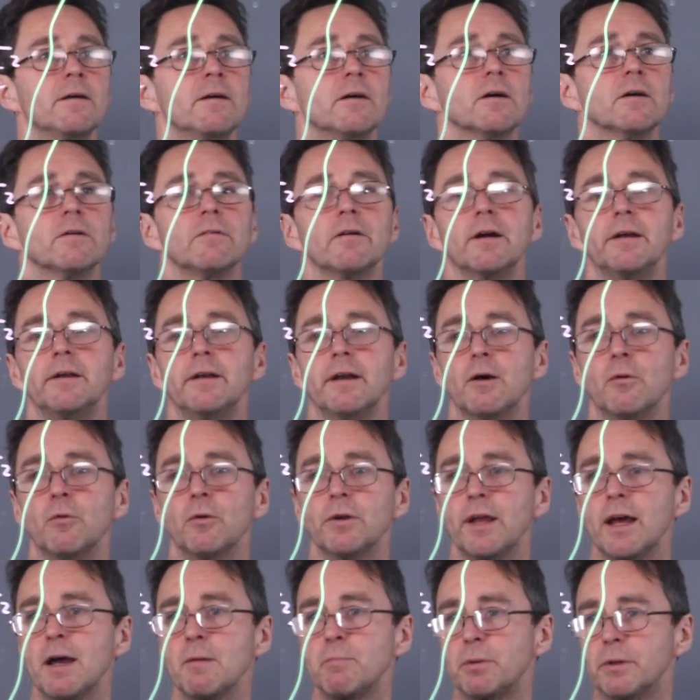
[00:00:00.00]
All right, now
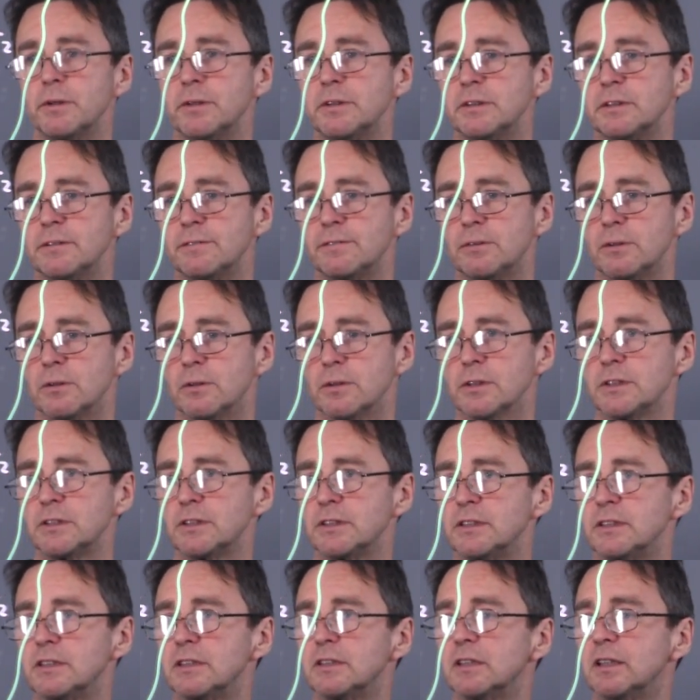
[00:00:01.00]
what happens, of course,
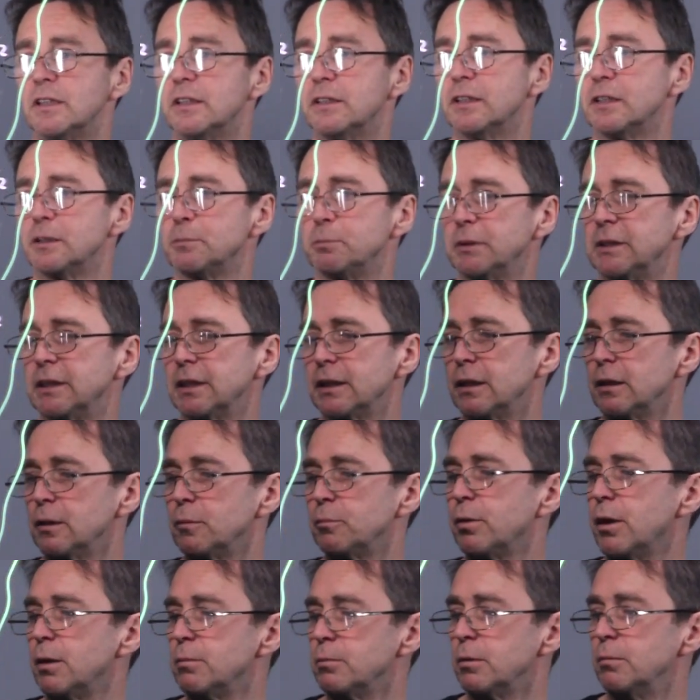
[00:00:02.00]
is that in this particular
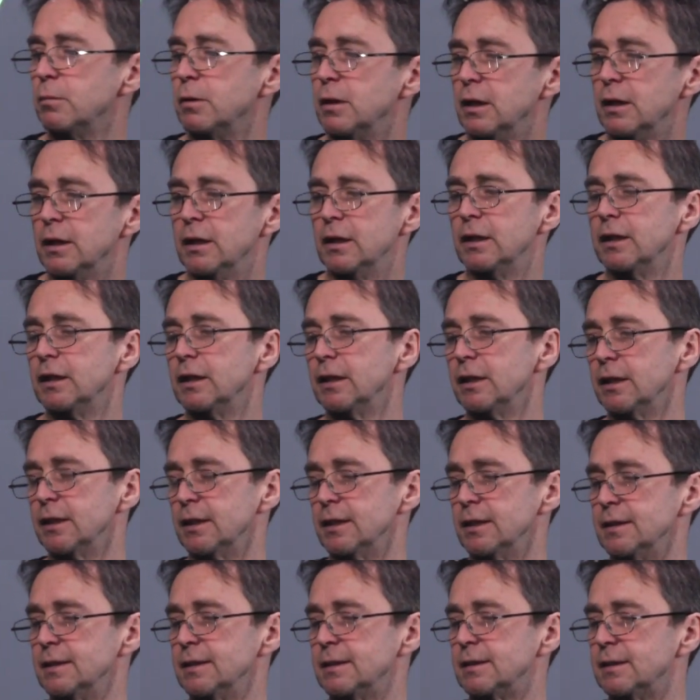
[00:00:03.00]
problem
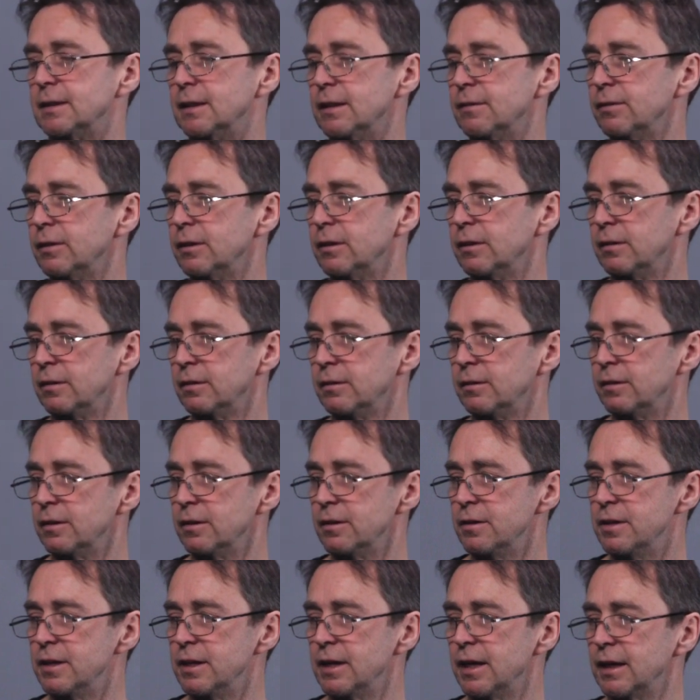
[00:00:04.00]
is given
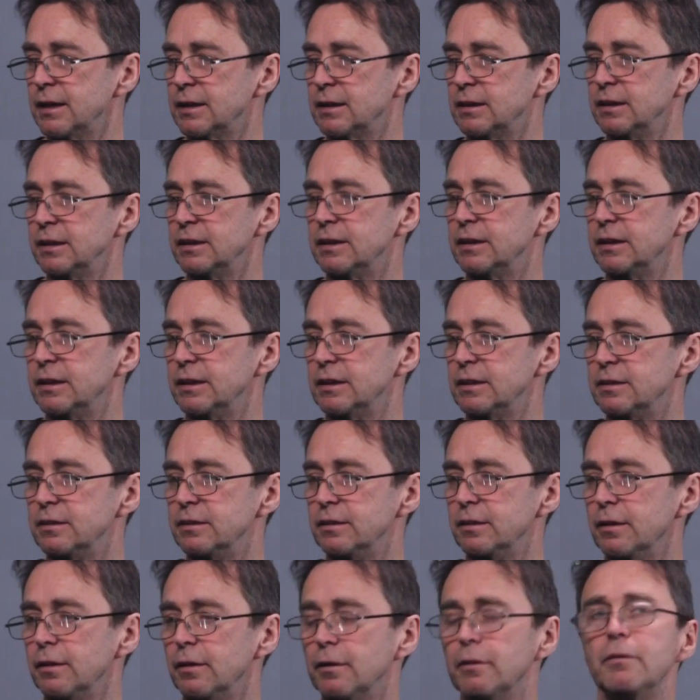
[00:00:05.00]
that dx dt is
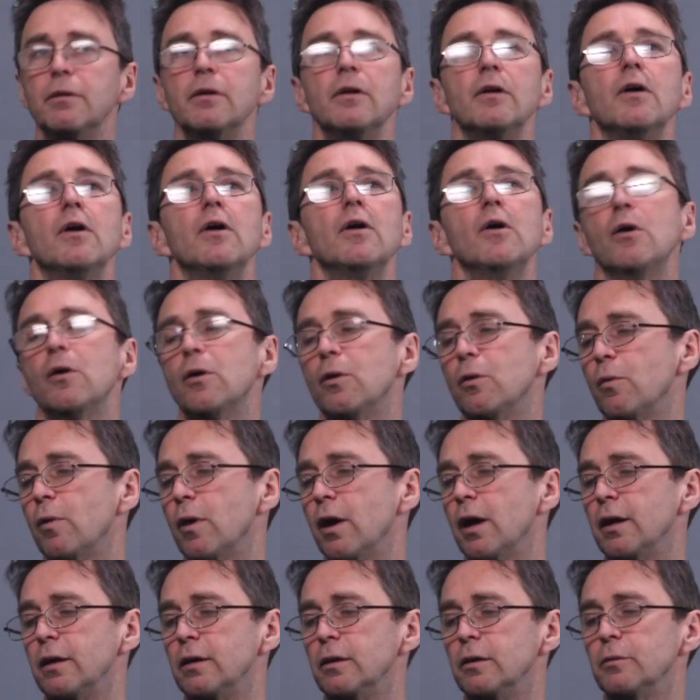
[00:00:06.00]
u,
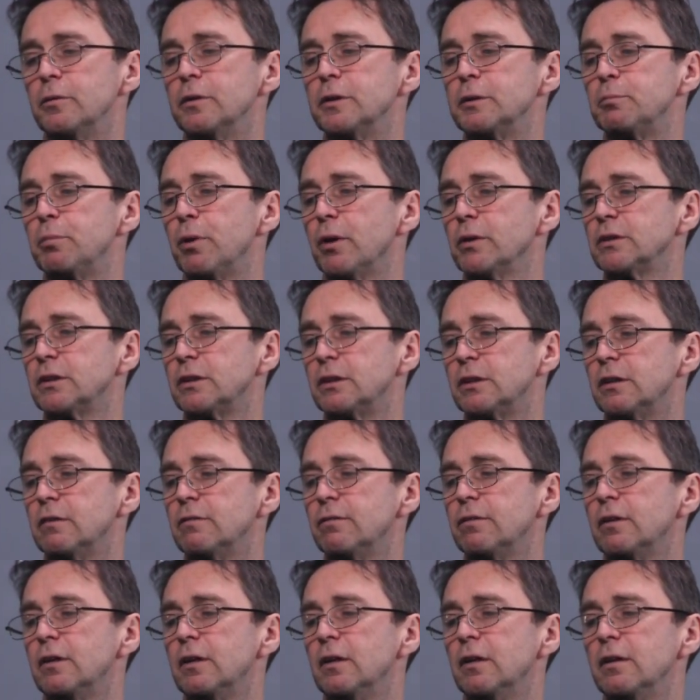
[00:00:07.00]
where u is
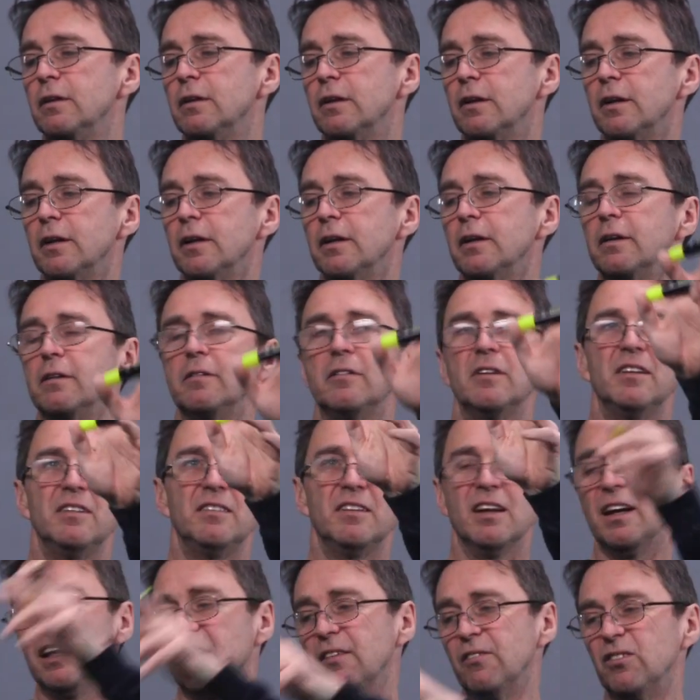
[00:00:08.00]
positive, then
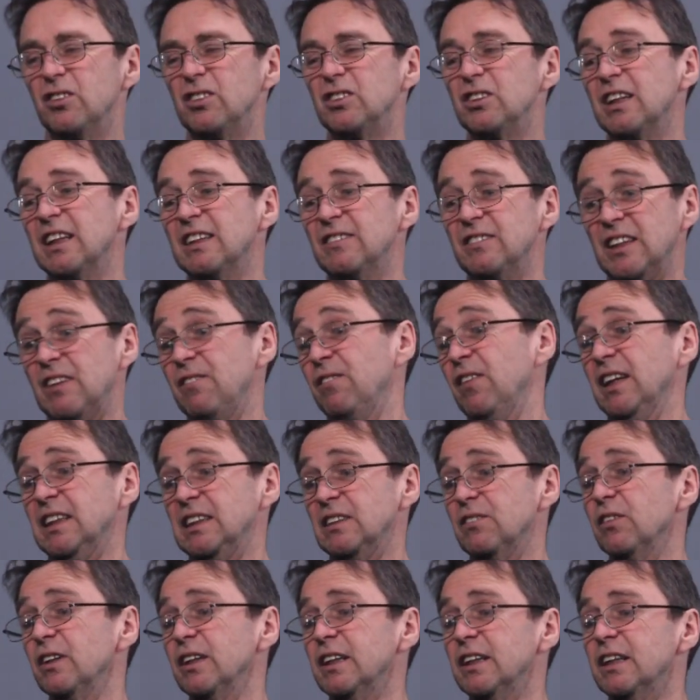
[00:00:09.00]
I have
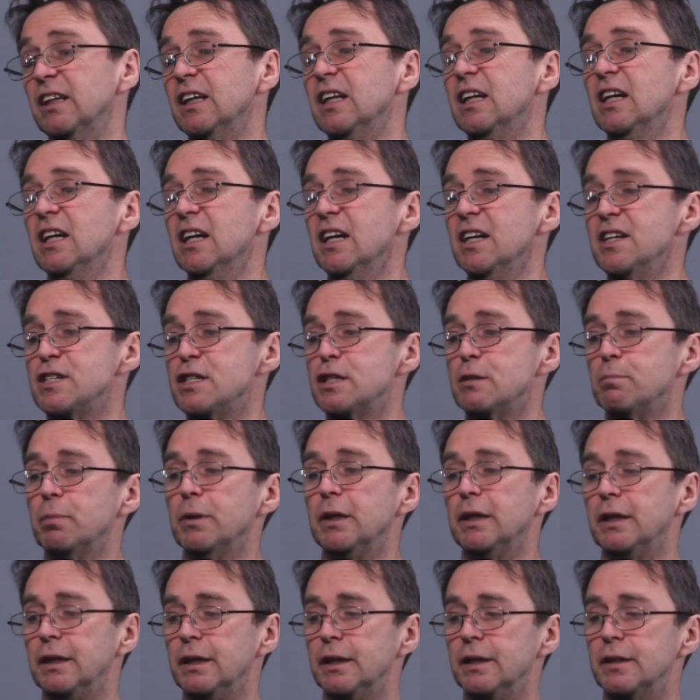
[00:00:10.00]
effectively a
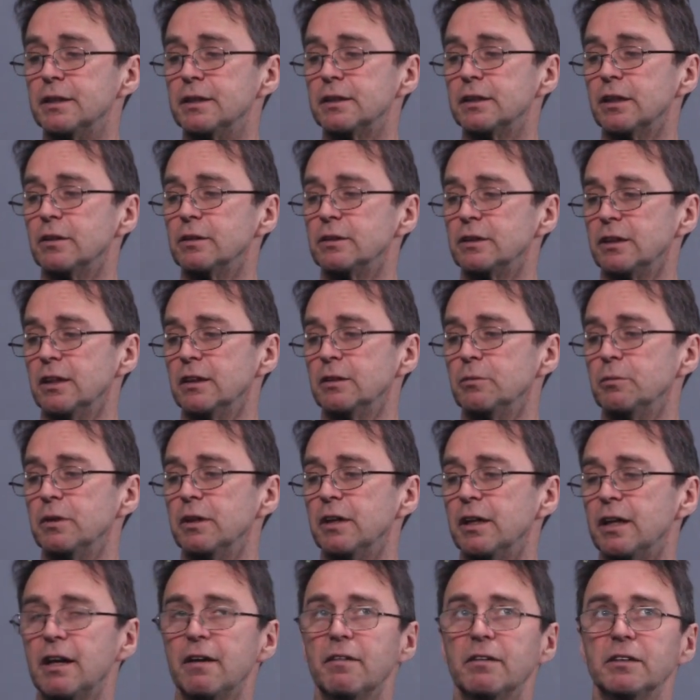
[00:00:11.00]
speed associated with
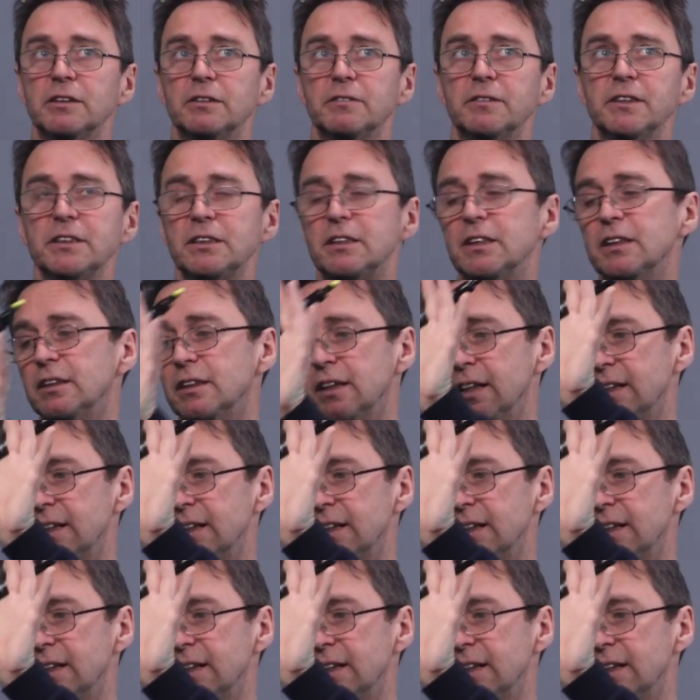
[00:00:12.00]
a characteristic.